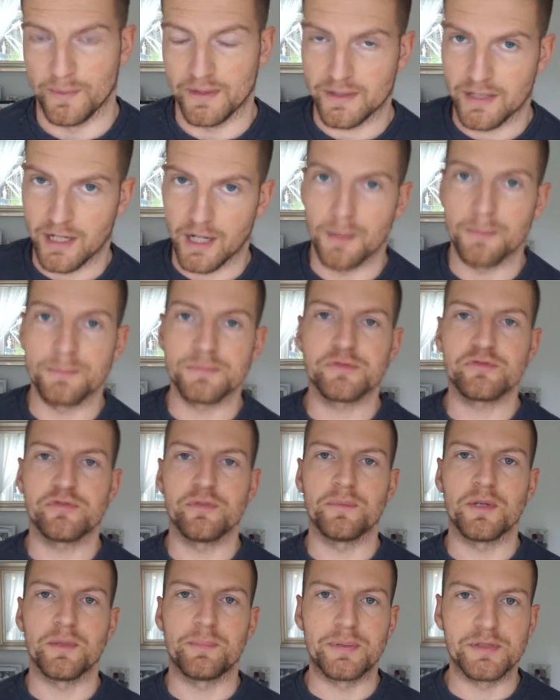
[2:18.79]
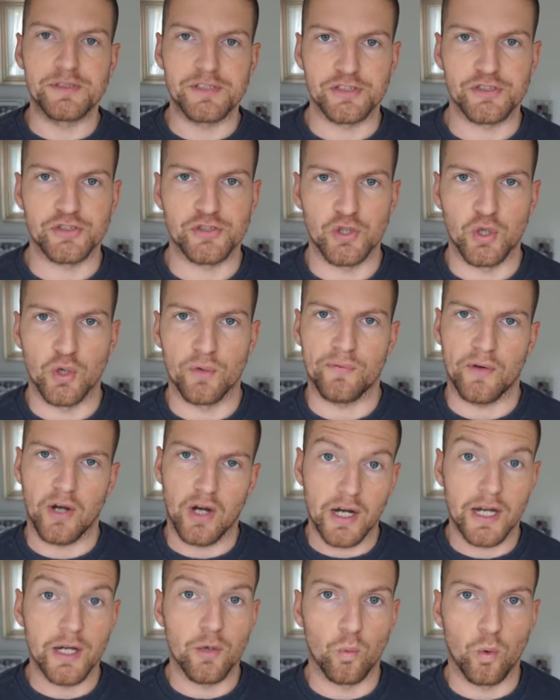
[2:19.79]
It comes from the position of,
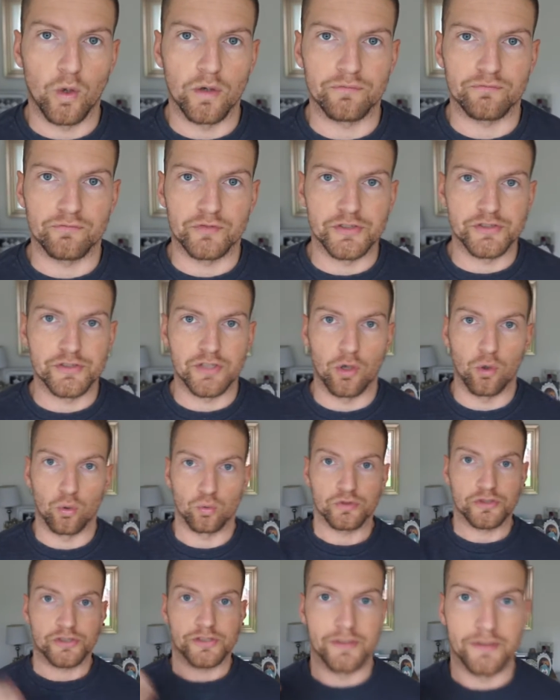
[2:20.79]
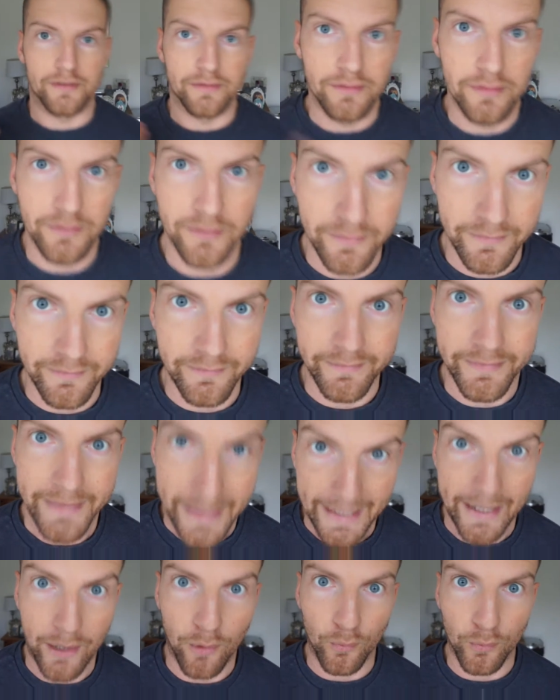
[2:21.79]
I want results
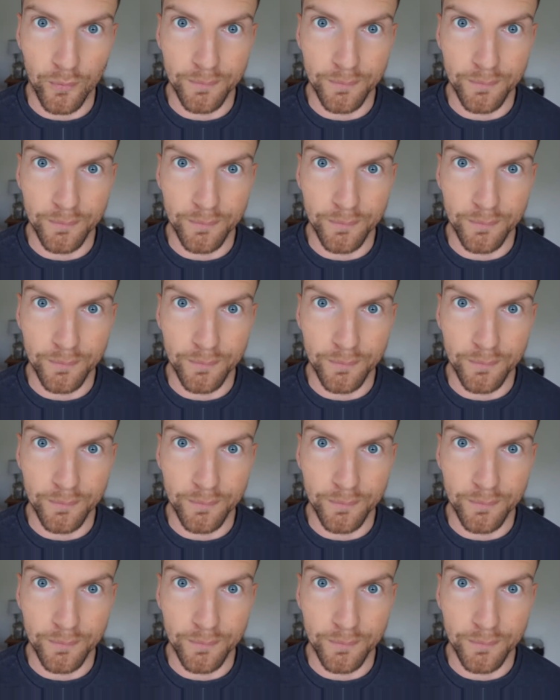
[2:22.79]
now.